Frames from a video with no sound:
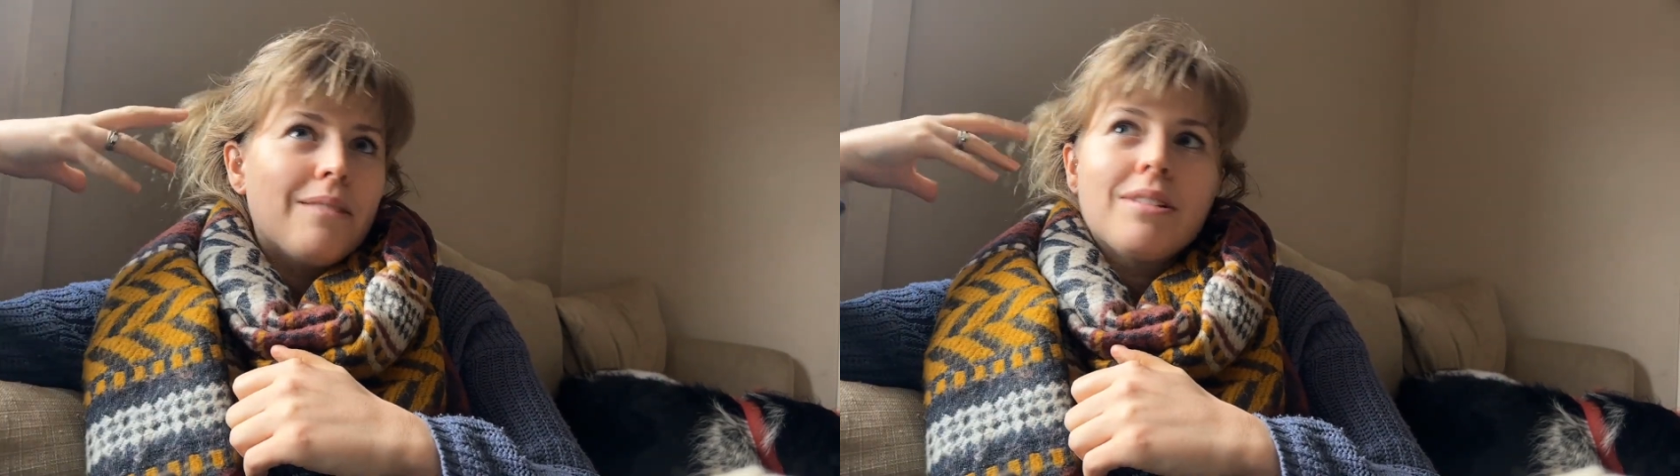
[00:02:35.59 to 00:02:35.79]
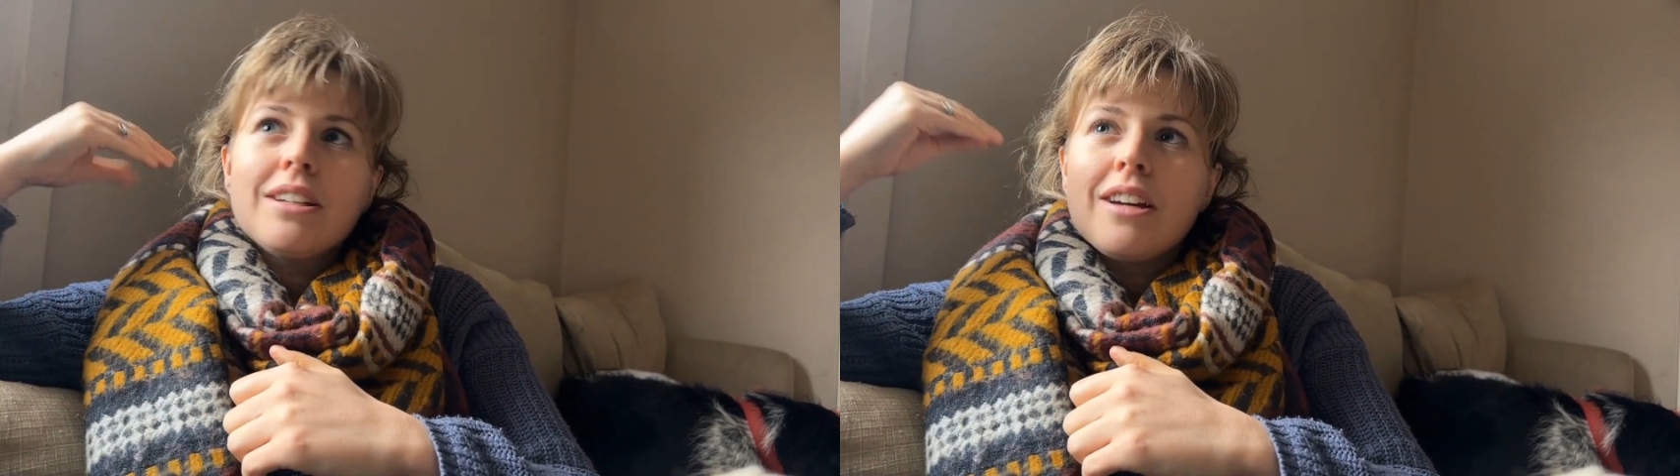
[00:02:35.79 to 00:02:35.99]

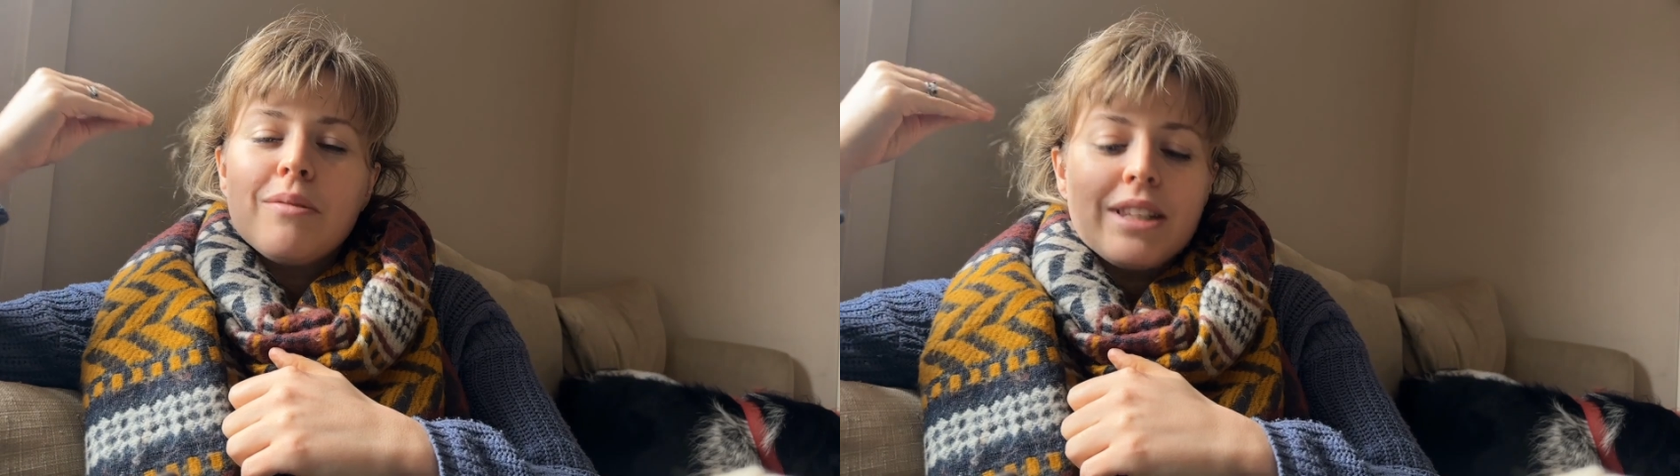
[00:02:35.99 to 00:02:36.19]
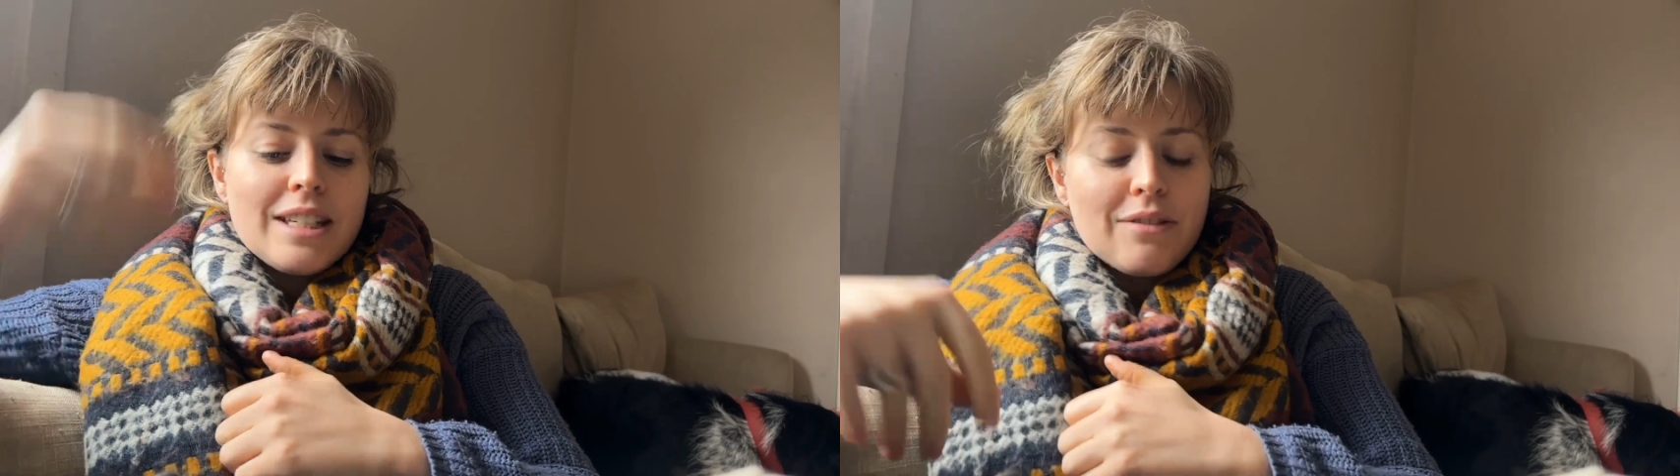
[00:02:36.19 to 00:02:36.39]
I'm going to go
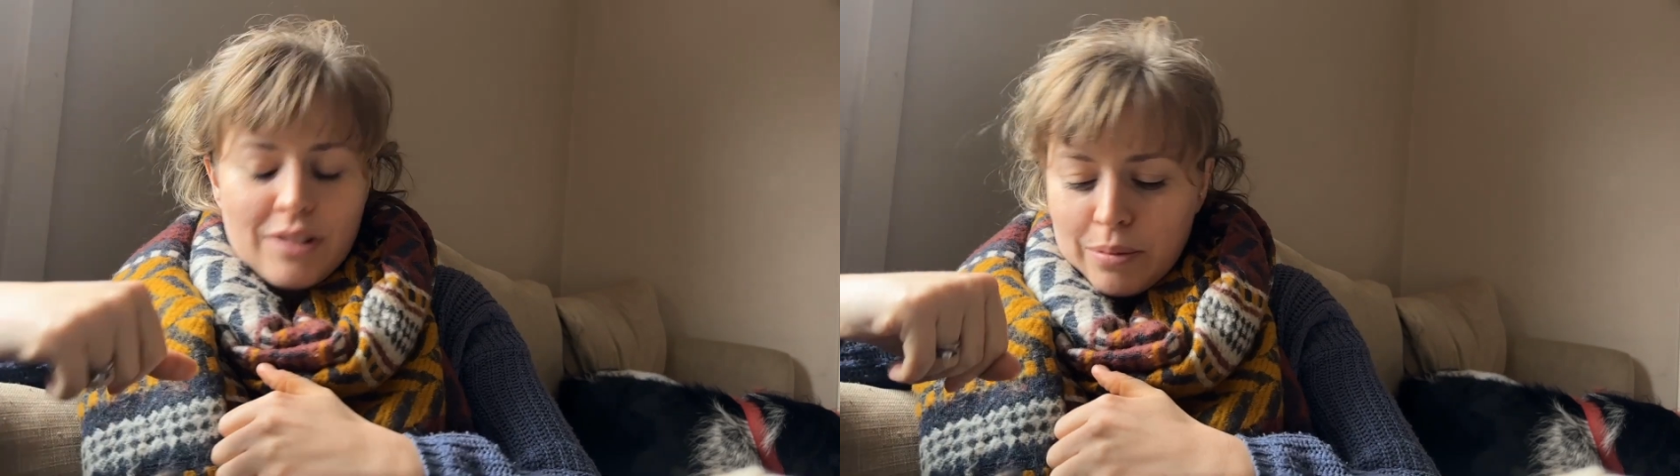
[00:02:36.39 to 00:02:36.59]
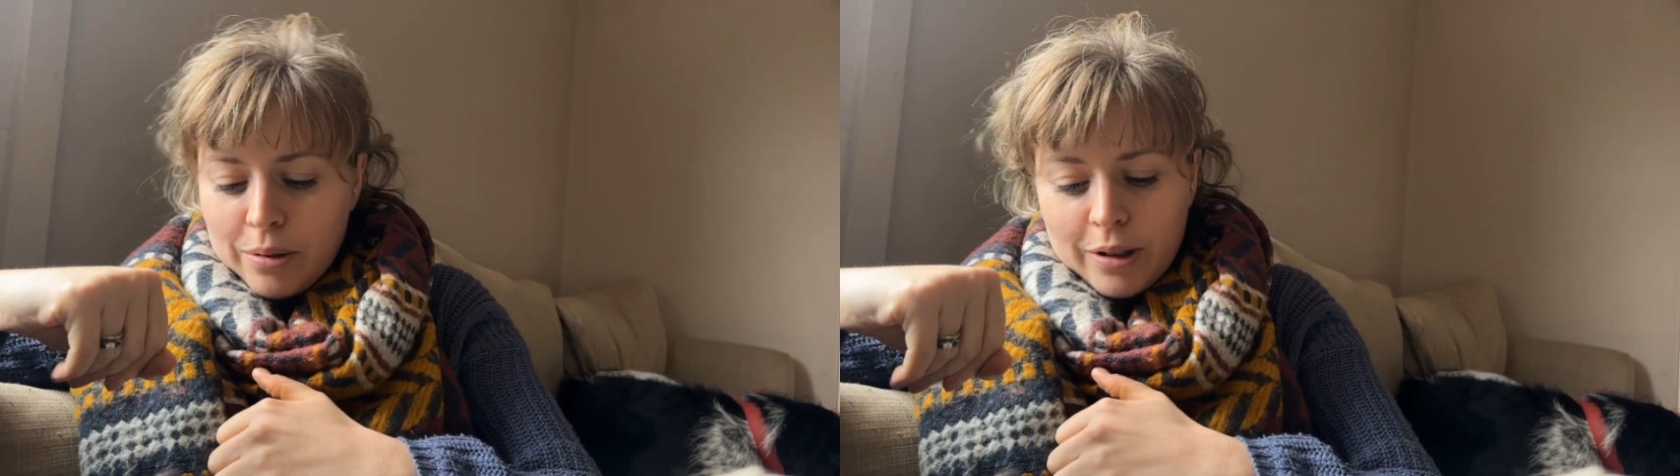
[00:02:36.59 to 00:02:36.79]
with a
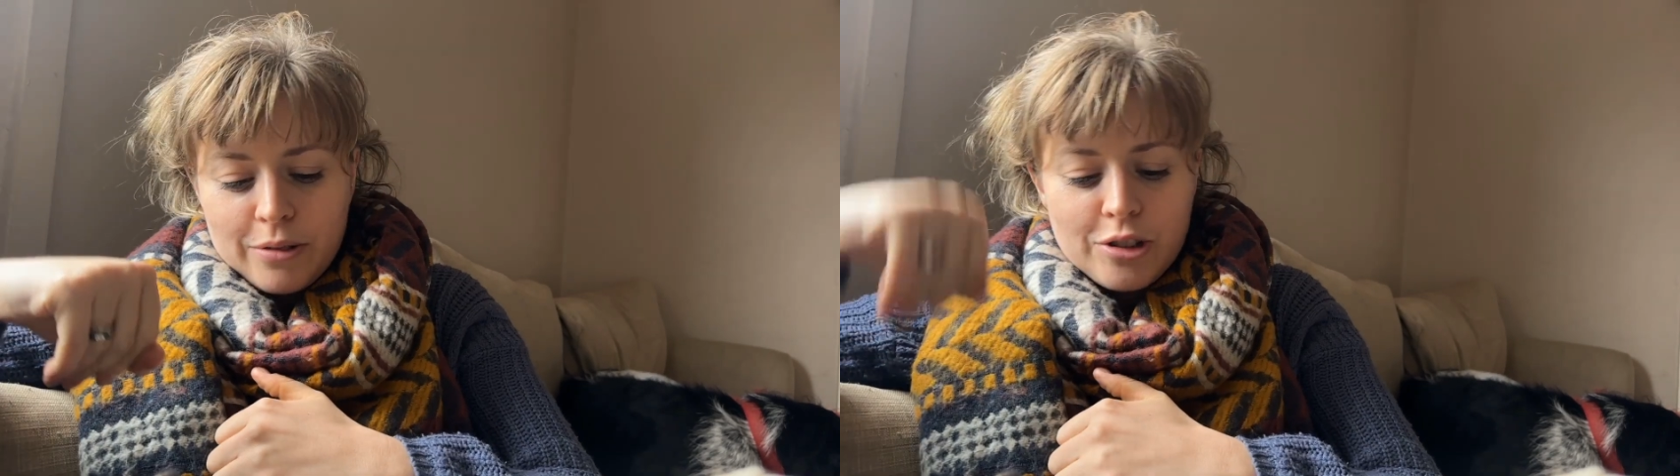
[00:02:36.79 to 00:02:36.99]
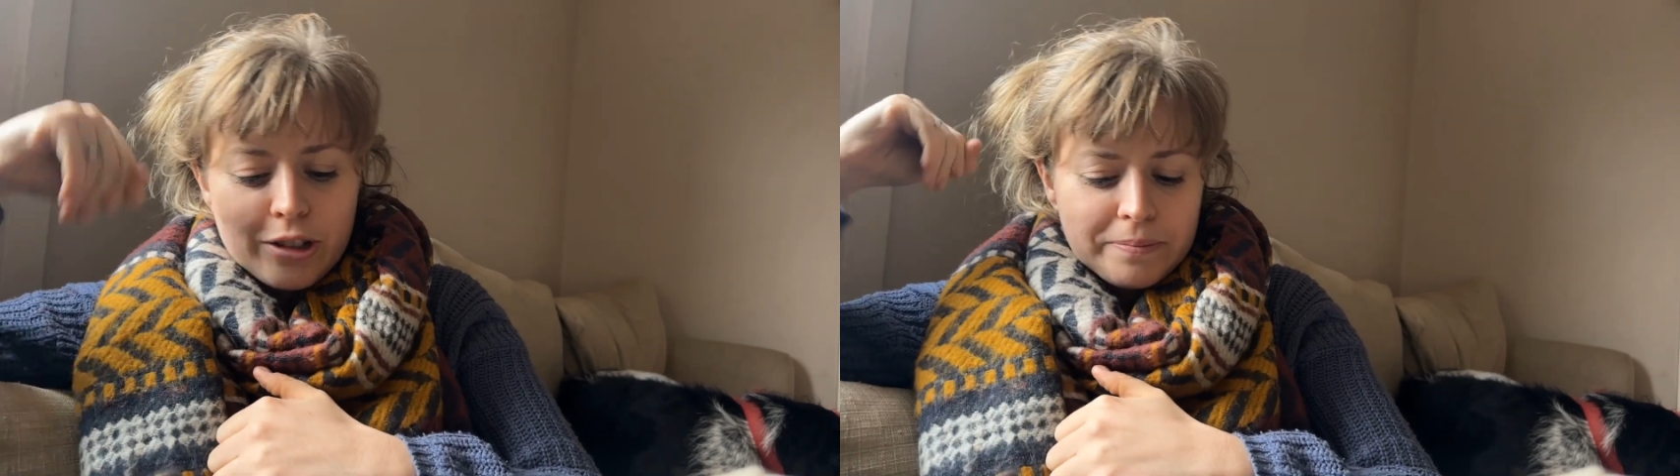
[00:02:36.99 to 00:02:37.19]
different
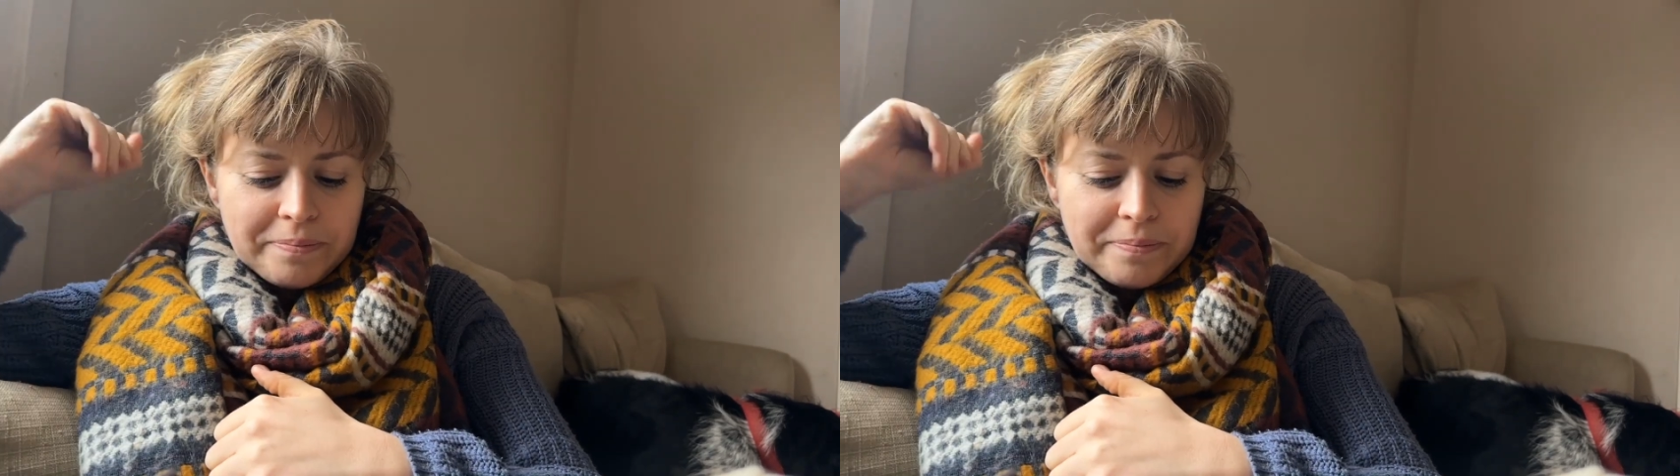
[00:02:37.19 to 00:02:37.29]
approach.